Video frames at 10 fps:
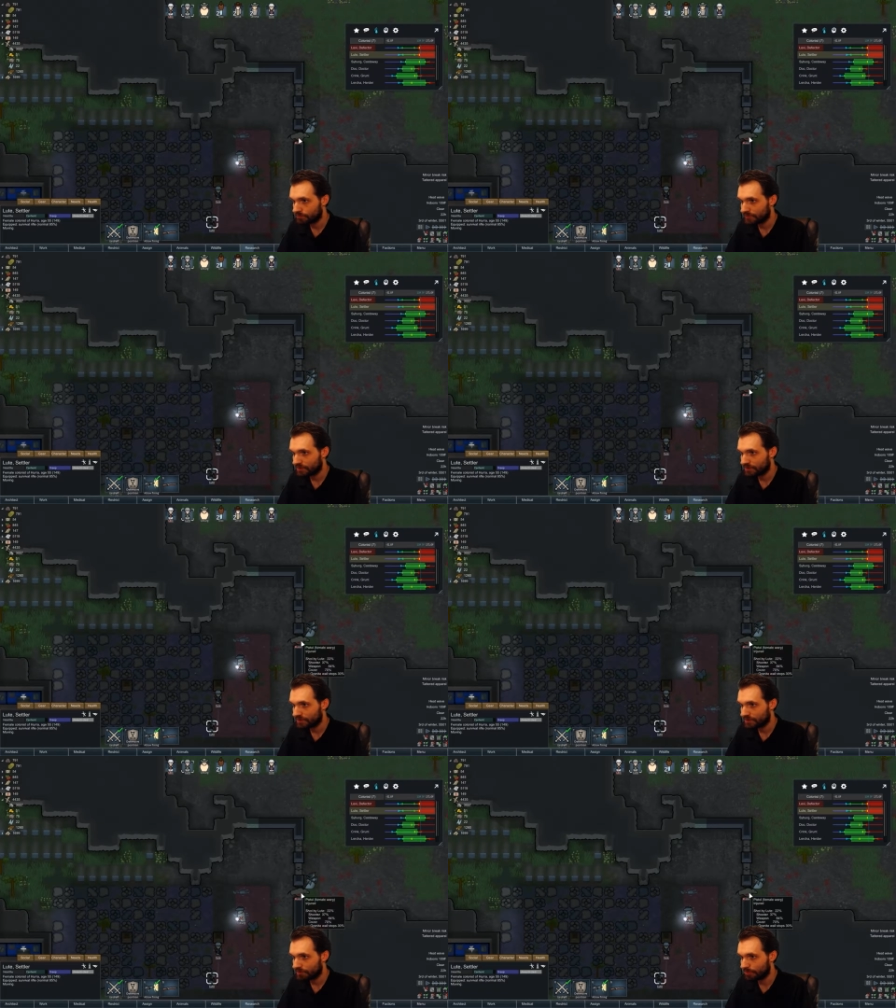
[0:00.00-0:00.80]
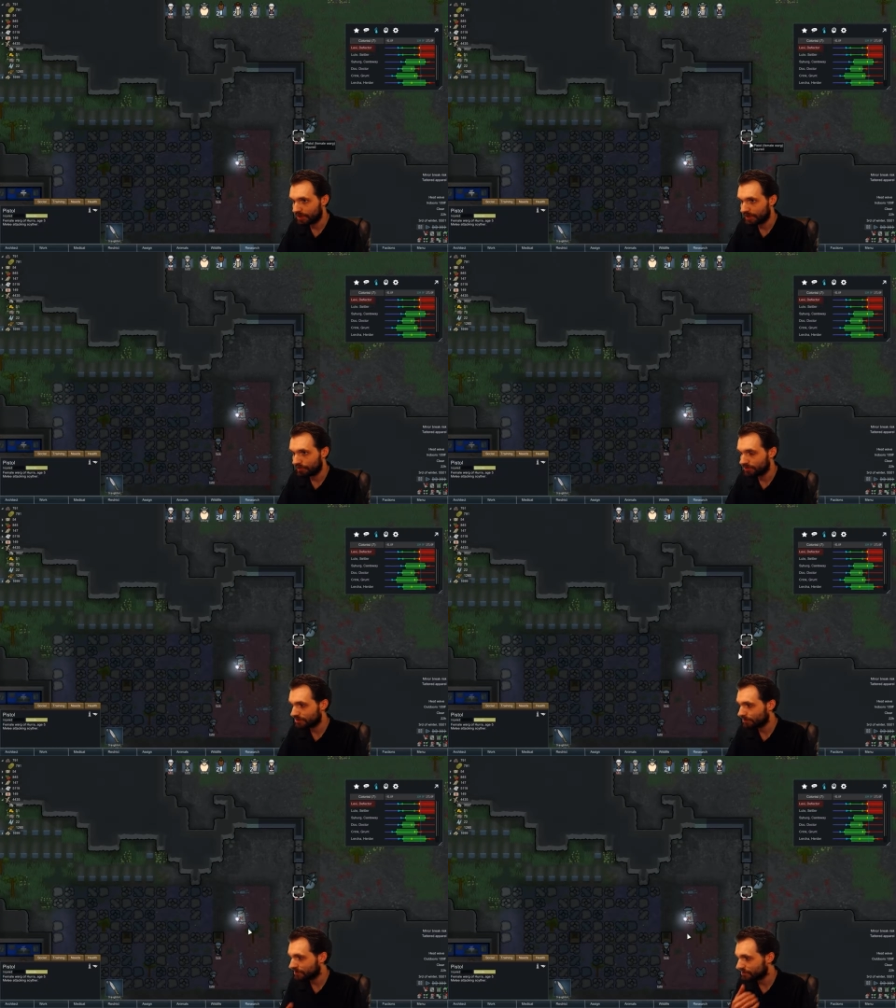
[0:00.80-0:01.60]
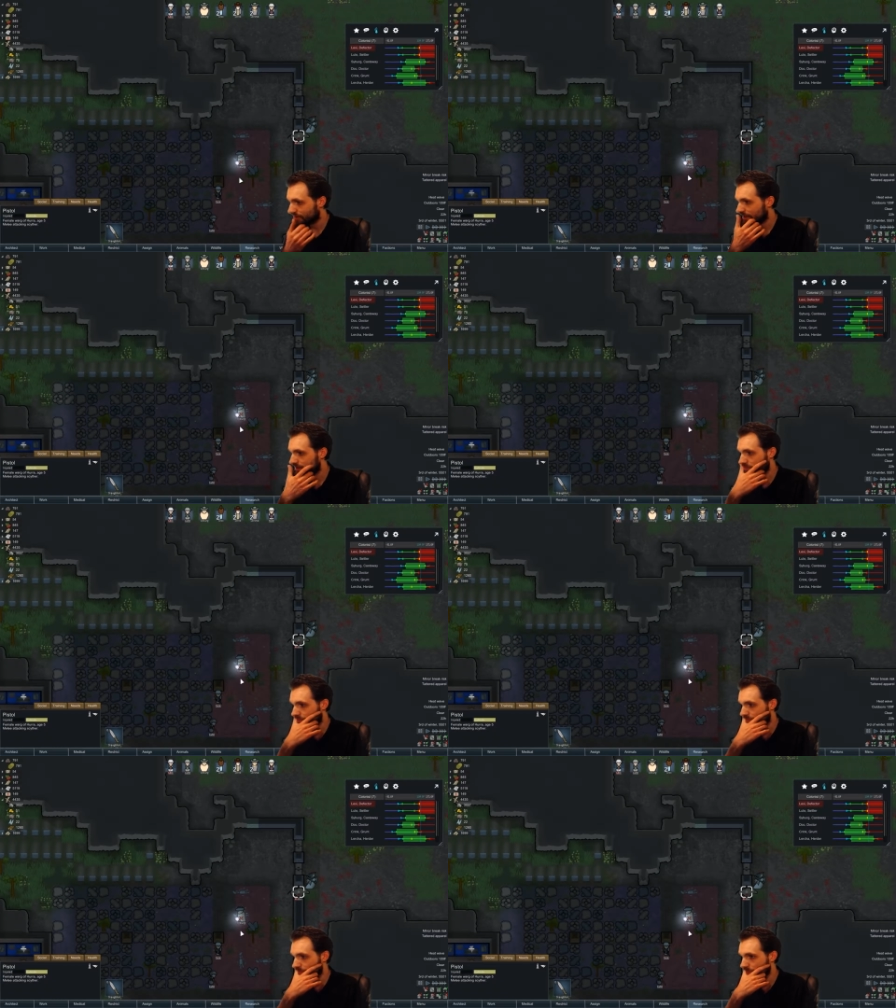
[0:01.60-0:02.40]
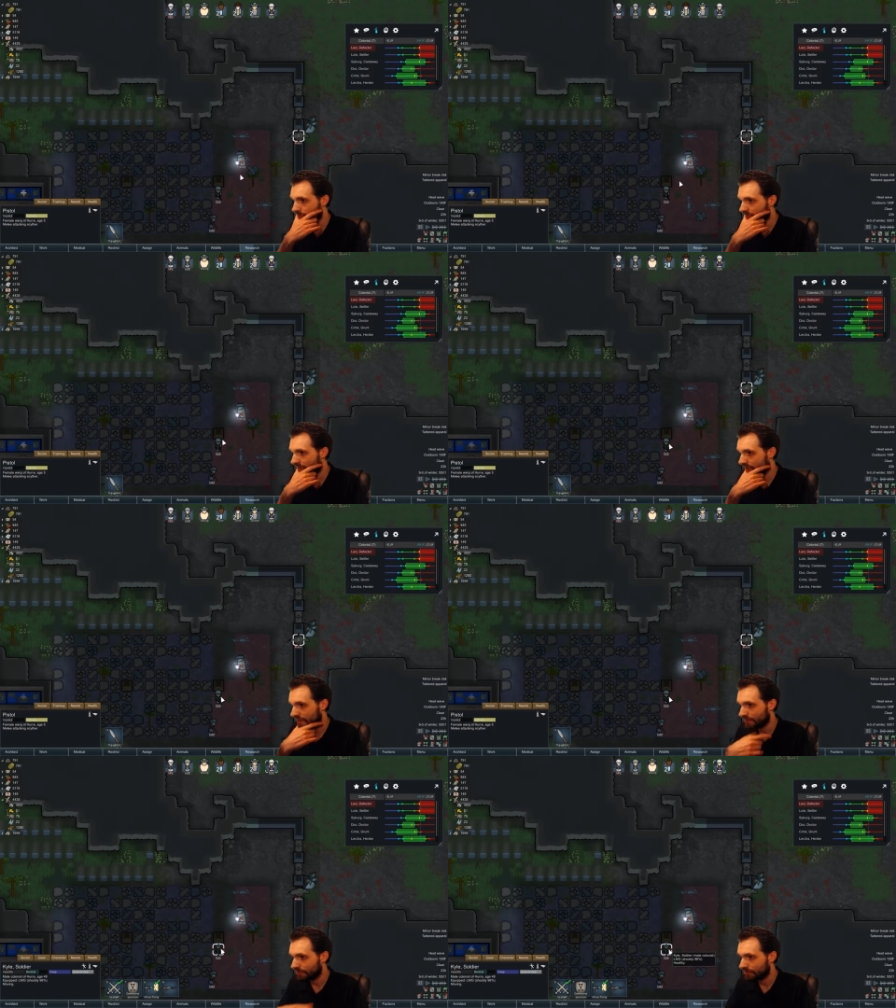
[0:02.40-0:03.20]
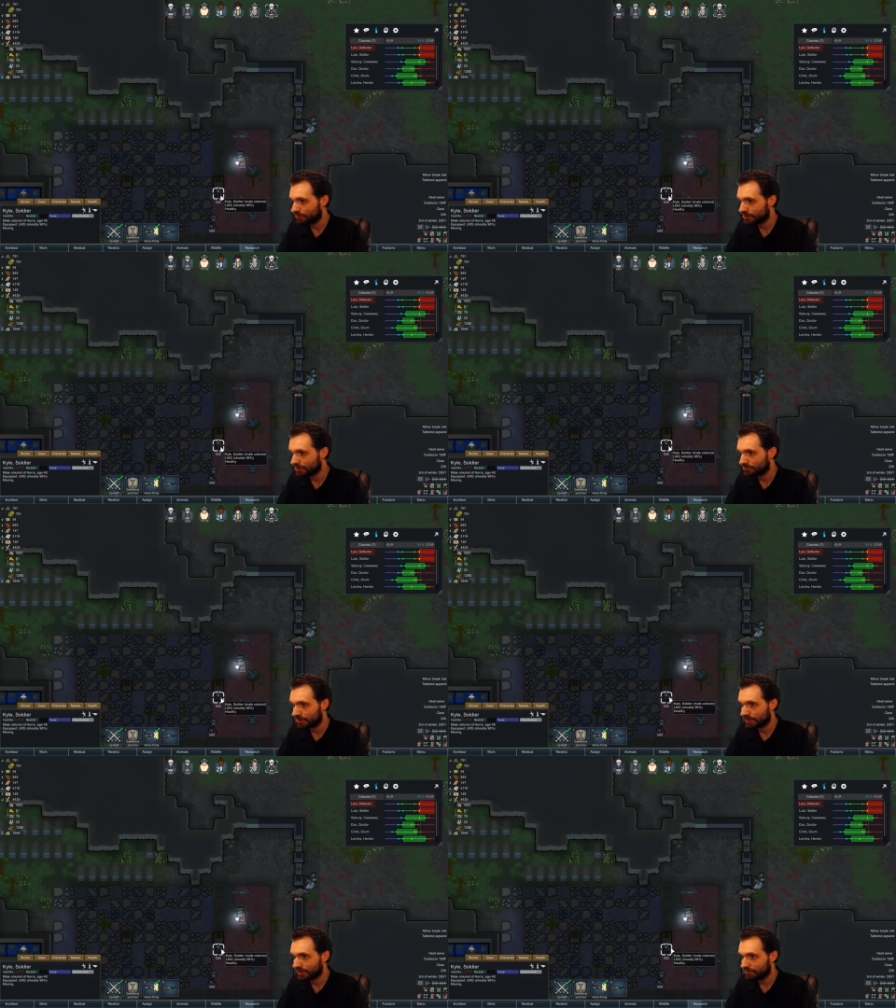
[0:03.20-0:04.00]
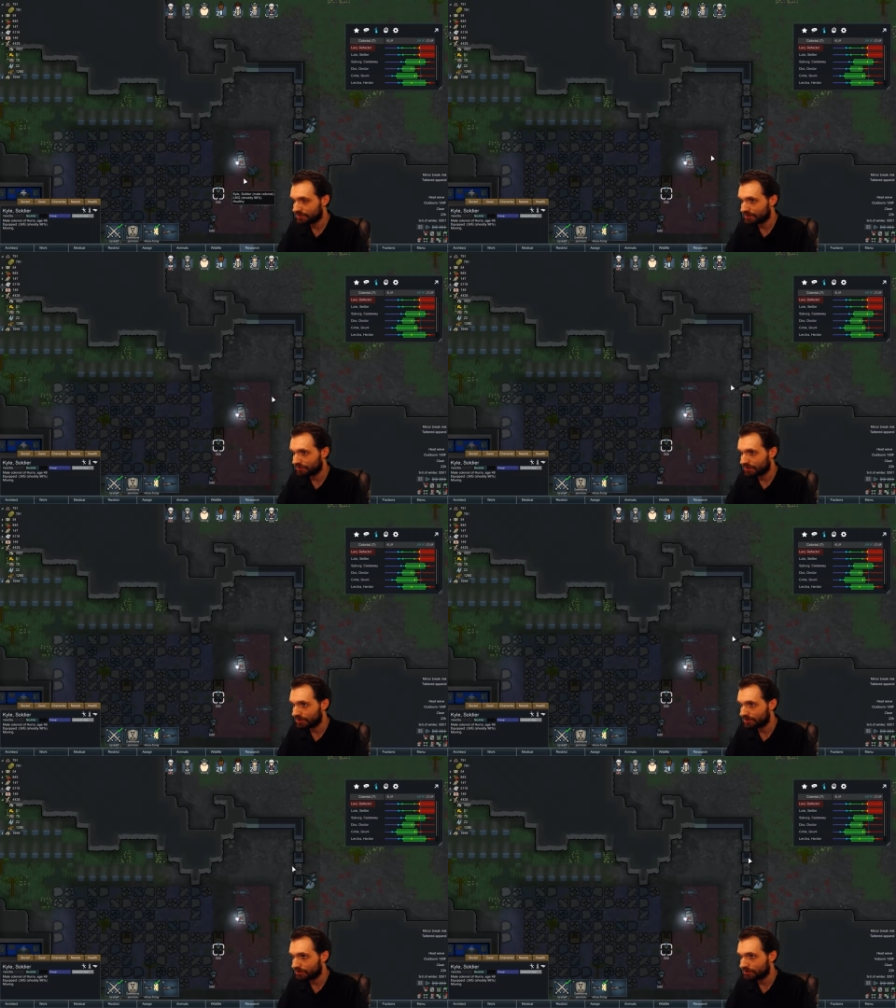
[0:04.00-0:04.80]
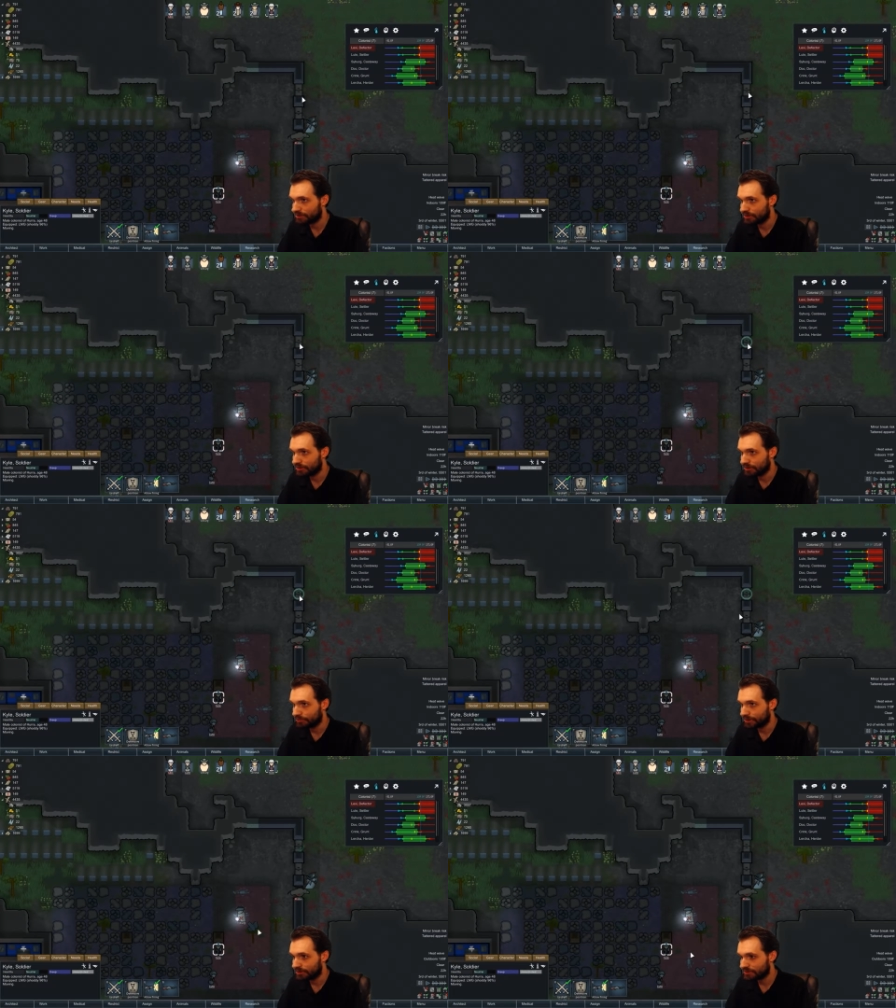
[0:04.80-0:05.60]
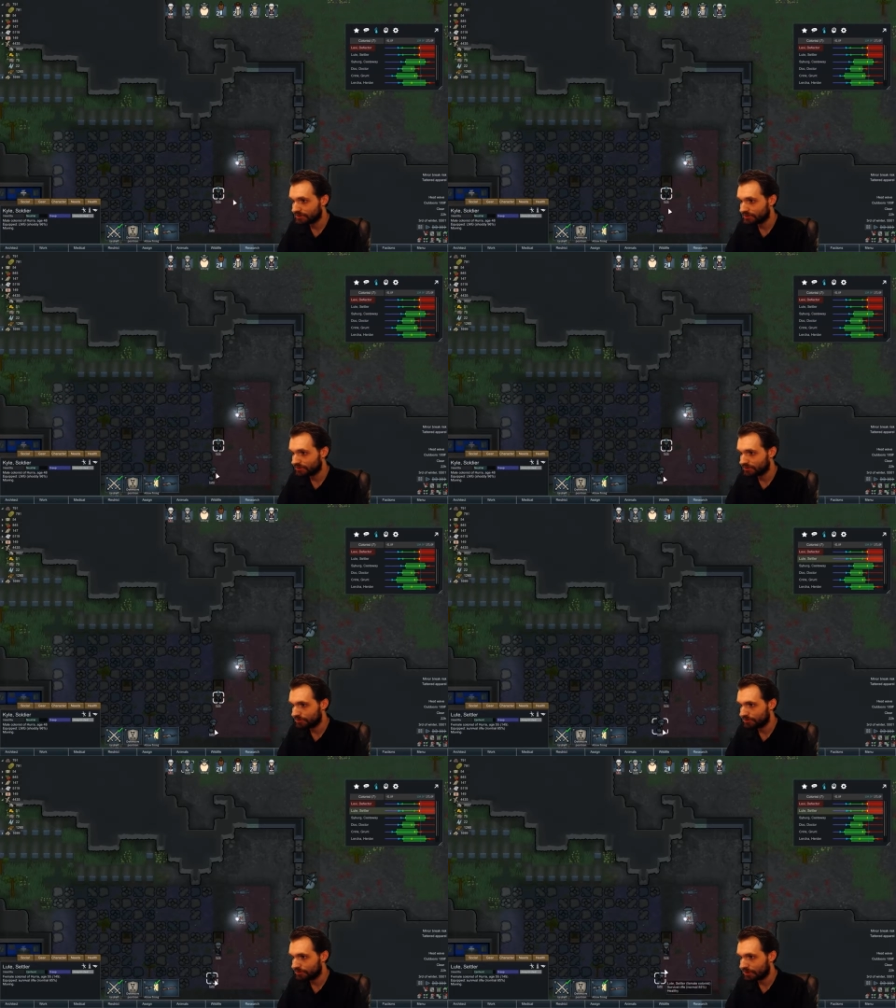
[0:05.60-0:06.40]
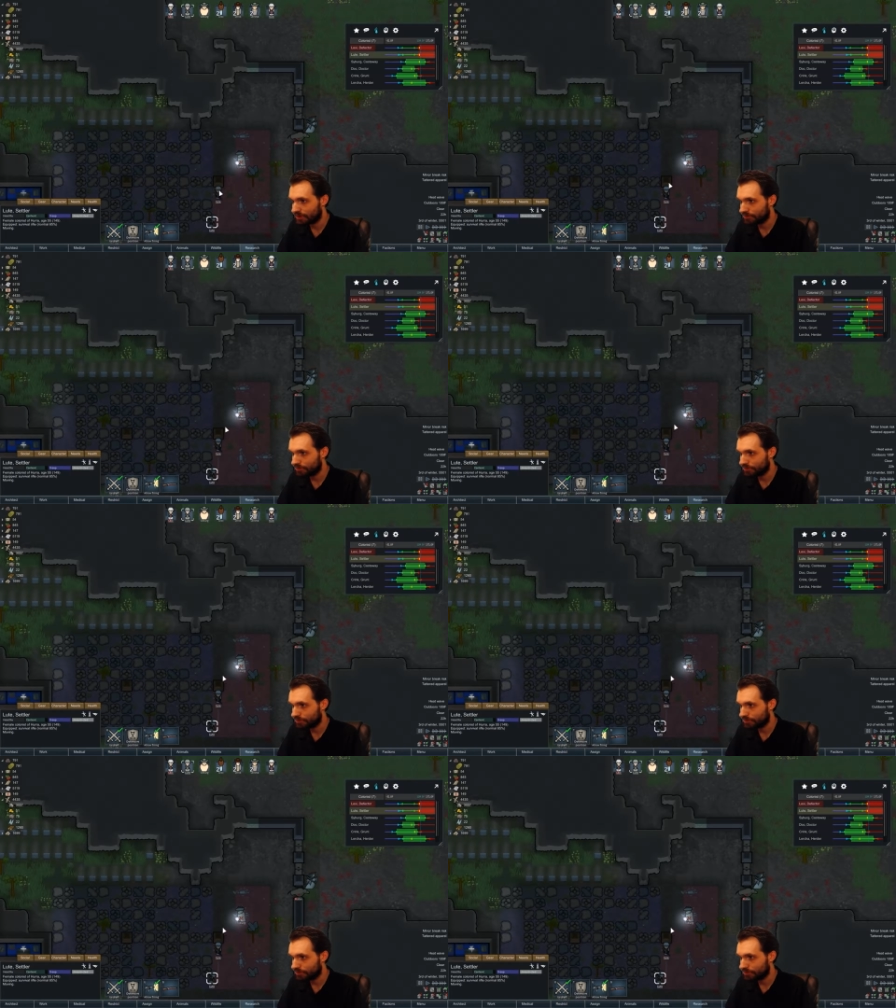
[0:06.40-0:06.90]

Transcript: This is so bad. I wish Pistol hadn't been there. Pistol might get himself killed. But let's just do you for now.